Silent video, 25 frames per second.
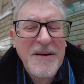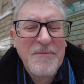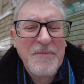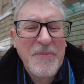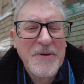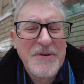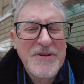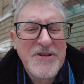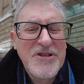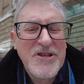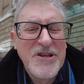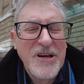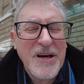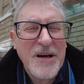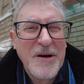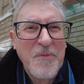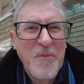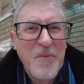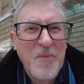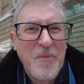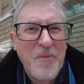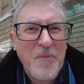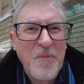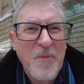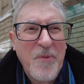But
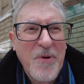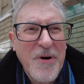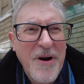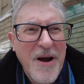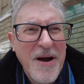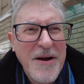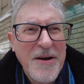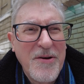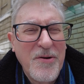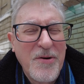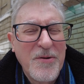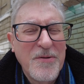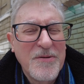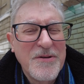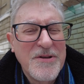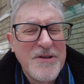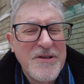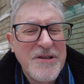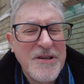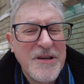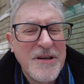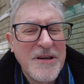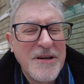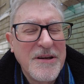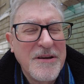what I
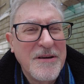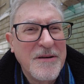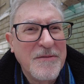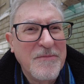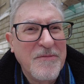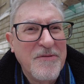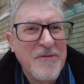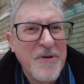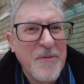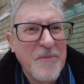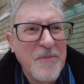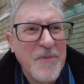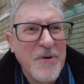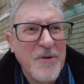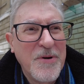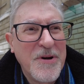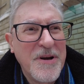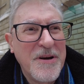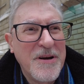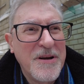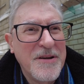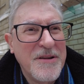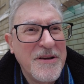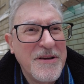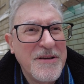got from
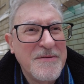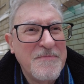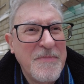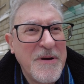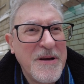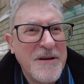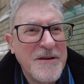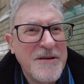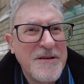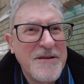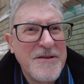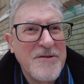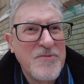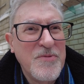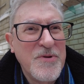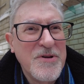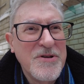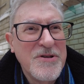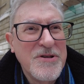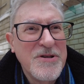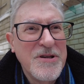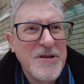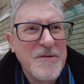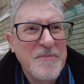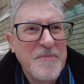looking at these paintings
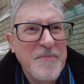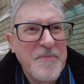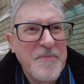was